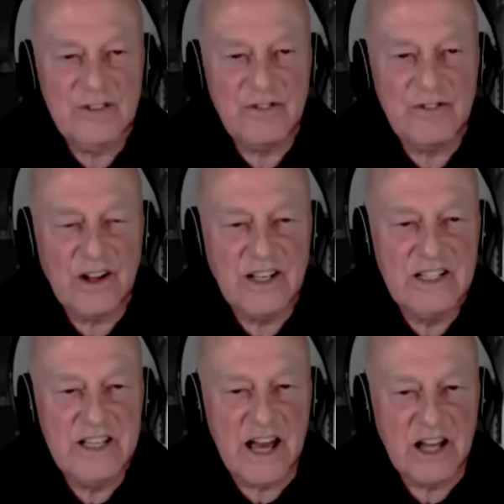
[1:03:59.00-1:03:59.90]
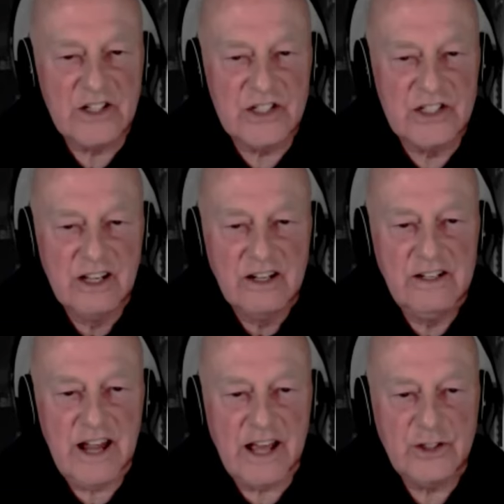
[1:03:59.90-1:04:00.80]
if I can guess.
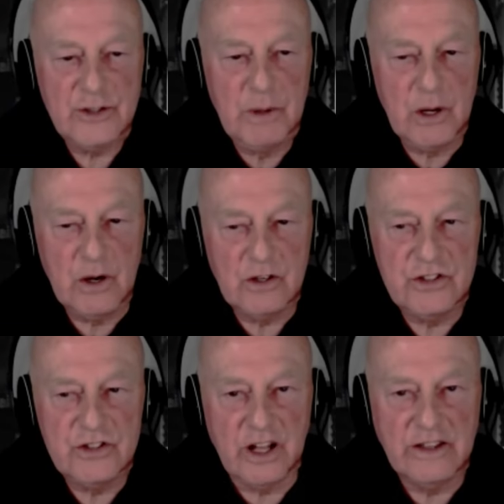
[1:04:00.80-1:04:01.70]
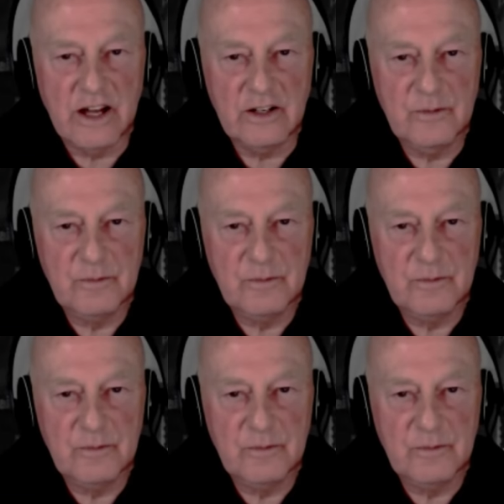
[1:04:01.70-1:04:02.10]
Les Burke said that.